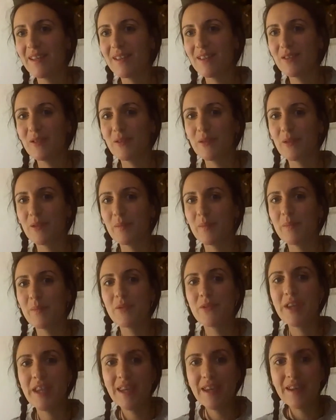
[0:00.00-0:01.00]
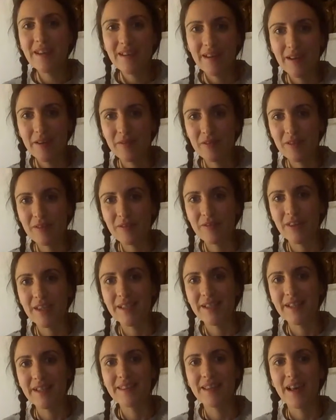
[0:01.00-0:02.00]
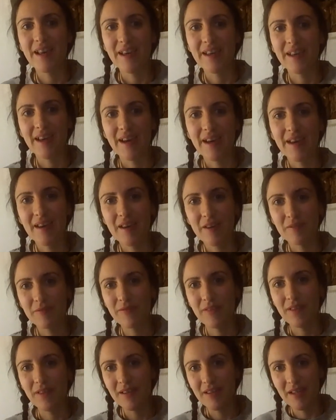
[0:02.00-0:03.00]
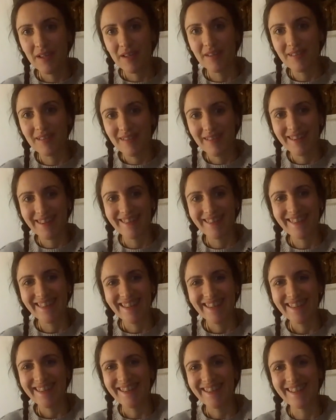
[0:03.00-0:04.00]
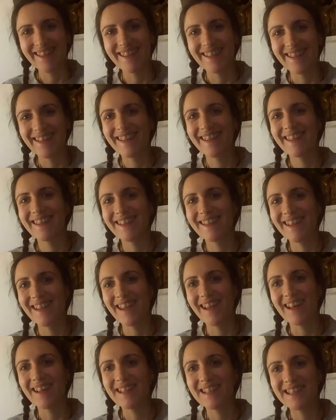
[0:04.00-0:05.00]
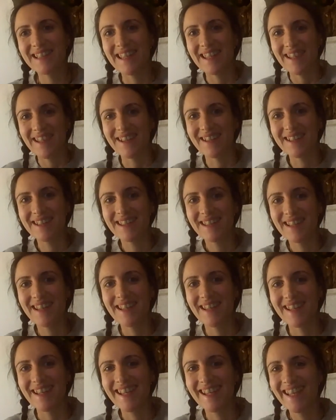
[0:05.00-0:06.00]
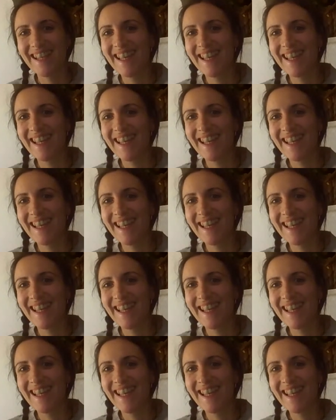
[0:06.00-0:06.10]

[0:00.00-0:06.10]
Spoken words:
to bring everything that I have learned in the last years here.